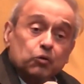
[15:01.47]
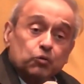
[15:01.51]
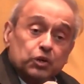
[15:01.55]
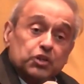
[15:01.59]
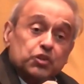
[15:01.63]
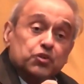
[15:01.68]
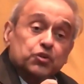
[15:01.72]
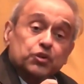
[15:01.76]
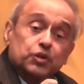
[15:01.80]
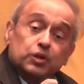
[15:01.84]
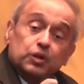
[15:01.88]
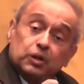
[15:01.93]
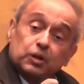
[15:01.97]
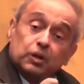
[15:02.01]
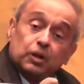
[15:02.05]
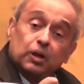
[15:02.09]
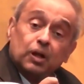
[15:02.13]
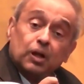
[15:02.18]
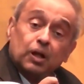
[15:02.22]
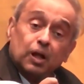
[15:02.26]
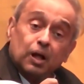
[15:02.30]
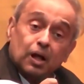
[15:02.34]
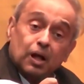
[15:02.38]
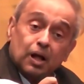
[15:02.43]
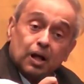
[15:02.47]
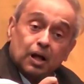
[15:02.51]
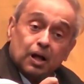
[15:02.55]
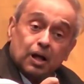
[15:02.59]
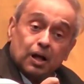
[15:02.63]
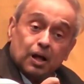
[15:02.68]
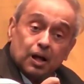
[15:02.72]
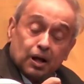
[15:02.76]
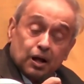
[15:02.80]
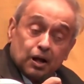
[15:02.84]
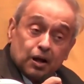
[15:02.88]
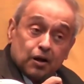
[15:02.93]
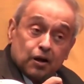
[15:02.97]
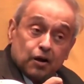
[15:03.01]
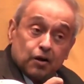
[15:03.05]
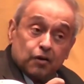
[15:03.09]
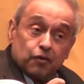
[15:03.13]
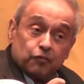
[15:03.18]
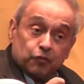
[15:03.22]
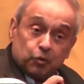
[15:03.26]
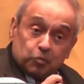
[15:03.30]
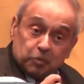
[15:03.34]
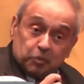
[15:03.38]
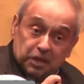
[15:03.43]
regional
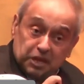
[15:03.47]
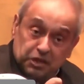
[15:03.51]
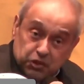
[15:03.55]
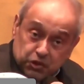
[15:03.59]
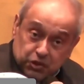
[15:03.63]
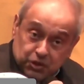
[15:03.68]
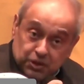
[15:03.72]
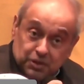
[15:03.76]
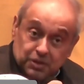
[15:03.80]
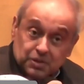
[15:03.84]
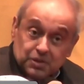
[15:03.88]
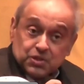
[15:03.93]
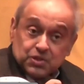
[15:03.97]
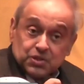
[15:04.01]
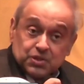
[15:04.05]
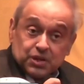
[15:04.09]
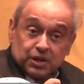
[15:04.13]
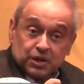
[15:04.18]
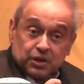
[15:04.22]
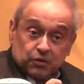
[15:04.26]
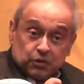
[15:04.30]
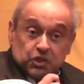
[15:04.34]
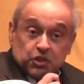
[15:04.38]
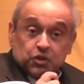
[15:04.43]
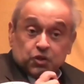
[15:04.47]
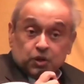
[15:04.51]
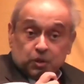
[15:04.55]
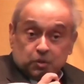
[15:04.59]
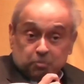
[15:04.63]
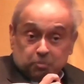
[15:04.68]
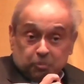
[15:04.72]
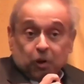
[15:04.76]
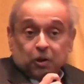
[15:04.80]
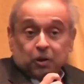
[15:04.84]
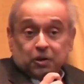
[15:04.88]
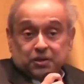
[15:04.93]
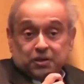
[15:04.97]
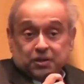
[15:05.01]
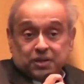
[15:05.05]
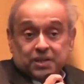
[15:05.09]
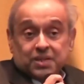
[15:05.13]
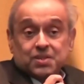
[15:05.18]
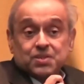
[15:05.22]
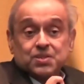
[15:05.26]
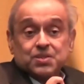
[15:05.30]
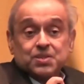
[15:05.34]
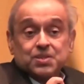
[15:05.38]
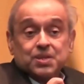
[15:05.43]
formations and regional
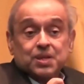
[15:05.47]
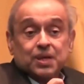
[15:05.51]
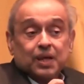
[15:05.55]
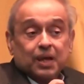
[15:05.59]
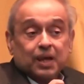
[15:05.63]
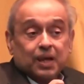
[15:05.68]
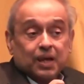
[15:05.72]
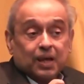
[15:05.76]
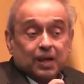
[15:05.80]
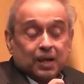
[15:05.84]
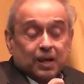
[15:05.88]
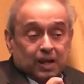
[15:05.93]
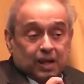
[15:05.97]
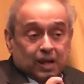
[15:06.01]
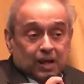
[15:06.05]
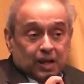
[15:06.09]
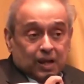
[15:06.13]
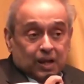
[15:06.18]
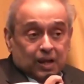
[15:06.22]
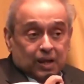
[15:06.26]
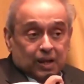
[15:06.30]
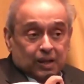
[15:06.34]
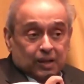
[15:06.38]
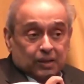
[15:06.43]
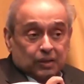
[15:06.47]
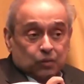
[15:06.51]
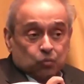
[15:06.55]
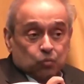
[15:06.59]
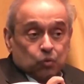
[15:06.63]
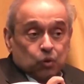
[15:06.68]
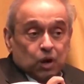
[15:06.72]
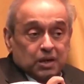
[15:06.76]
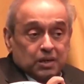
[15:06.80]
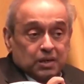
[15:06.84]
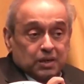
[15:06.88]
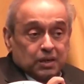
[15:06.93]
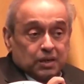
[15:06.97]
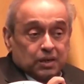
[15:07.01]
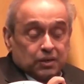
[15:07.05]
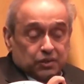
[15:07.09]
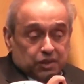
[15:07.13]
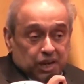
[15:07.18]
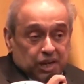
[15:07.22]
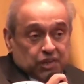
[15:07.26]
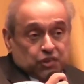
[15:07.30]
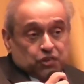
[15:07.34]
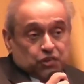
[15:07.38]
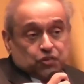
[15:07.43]
politics, the one
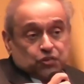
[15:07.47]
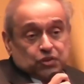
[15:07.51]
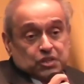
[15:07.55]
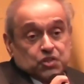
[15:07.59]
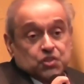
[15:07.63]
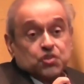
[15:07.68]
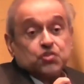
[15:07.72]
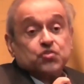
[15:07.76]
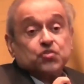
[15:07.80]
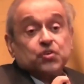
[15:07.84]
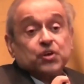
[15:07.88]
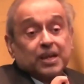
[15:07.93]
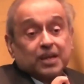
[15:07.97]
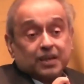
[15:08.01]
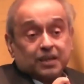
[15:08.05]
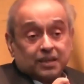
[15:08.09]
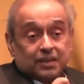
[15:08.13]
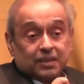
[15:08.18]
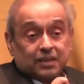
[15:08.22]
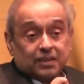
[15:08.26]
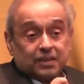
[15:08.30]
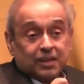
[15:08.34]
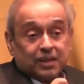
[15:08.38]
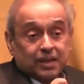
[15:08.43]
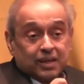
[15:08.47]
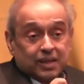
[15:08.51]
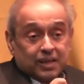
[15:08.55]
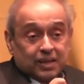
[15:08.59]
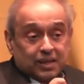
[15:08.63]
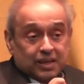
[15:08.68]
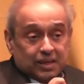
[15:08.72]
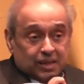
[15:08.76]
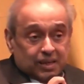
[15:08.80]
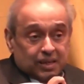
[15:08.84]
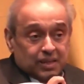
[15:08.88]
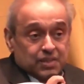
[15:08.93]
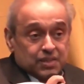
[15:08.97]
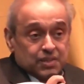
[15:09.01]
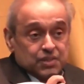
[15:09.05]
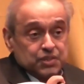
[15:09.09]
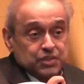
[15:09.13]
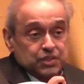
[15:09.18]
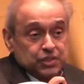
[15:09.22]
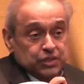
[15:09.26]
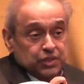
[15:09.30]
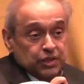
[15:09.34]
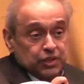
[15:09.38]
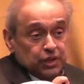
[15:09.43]
dangerous trend
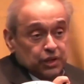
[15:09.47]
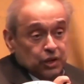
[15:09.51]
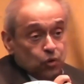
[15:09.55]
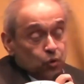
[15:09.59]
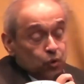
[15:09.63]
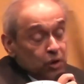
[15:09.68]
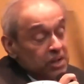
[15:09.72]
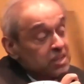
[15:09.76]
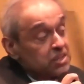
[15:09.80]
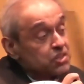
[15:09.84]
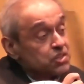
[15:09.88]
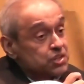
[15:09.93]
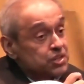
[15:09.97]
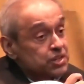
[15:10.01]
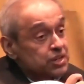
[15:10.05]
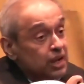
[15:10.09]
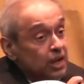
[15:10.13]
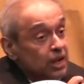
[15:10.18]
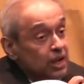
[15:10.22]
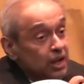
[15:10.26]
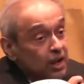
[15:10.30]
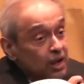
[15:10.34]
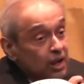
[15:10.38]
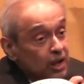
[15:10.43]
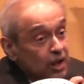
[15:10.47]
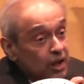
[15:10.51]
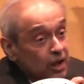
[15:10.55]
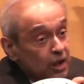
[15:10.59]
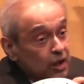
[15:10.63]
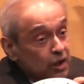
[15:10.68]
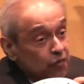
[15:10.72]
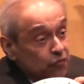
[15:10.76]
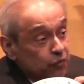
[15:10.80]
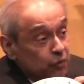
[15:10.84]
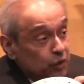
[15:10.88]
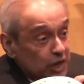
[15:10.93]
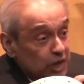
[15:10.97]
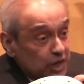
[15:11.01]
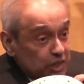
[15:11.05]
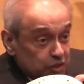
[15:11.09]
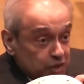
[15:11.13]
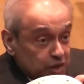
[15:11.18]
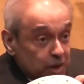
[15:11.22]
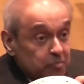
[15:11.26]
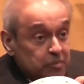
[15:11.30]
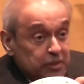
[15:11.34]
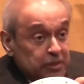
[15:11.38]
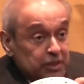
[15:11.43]
is the quest for
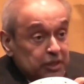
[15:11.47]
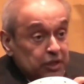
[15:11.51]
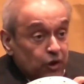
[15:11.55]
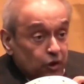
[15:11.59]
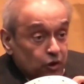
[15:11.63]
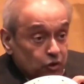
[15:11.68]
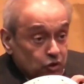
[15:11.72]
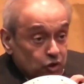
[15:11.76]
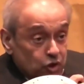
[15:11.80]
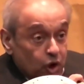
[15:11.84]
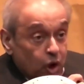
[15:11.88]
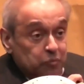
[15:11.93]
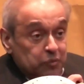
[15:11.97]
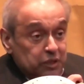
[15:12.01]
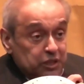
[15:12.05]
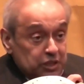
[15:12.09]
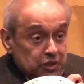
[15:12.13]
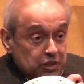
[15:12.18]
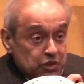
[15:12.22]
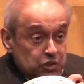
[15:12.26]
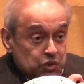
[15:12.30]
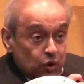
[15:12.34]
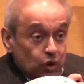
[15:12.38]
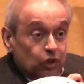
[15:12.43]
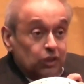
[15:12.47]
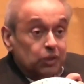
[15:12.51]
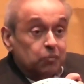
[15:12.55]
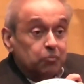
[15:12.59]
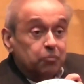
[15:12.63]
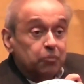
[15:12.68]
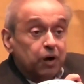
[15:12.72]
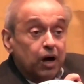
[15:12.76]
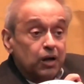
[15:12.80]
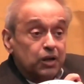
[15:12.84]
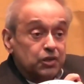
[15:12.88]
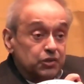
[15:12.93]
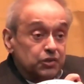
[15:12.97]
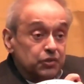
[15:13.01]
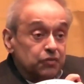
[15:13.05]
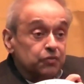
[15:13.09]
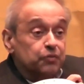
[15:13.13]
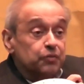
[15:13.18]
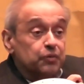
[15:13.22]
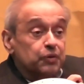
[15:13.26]
hegemony or dominance on the part of